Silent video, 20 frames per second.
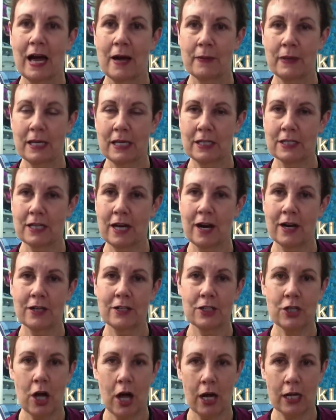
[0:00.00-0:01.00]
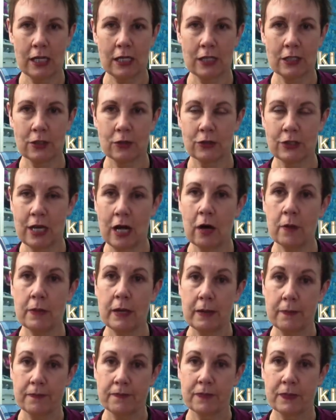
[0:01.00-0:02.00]
i'm getting tired of talking so tell
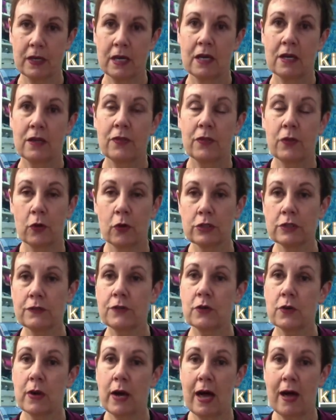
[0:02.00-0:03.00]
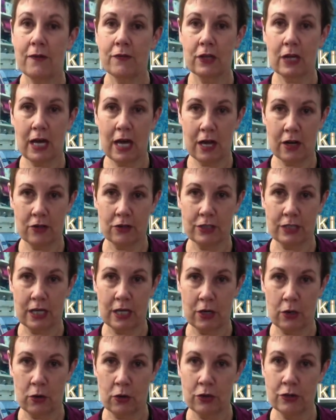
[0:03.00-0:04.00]
me those of you who have the cutters
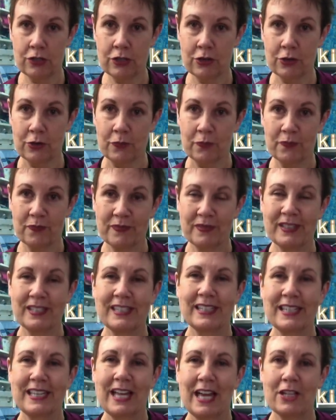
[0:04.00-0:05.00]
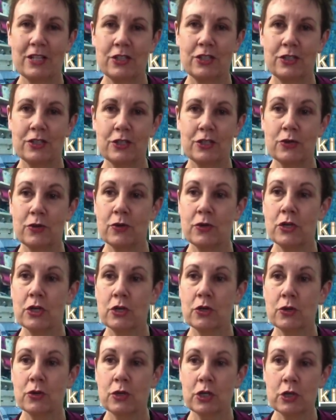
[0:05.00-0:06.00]
and i know you do do
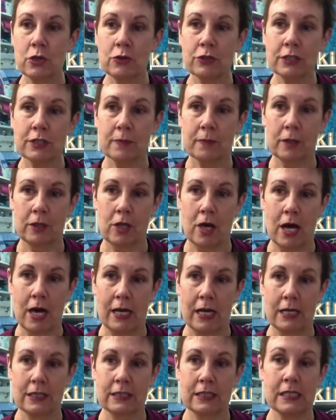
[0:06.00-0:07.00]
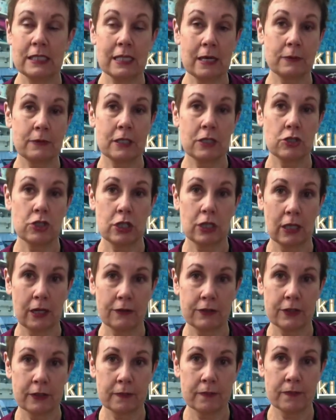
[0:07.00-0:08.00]
you use them a lot i see deb says she
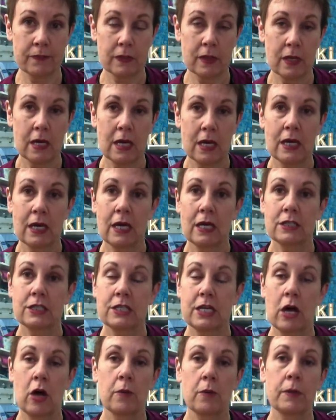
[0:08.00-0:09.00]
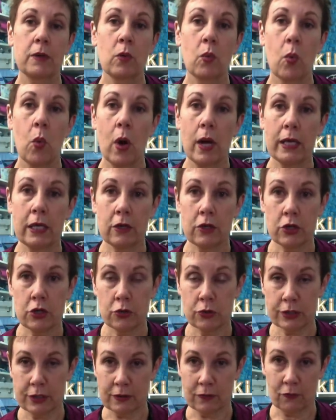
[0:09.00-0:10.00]
loves them Tell me what you
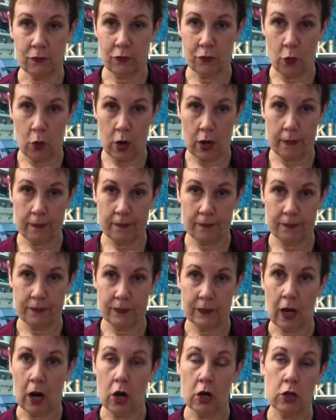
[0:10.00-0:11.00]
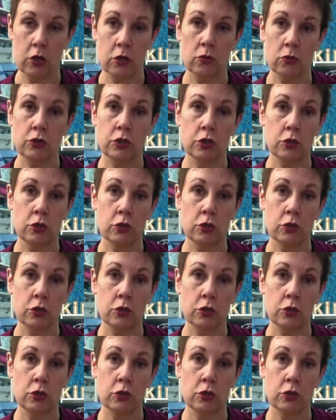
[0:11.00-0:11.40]
use them for. Are you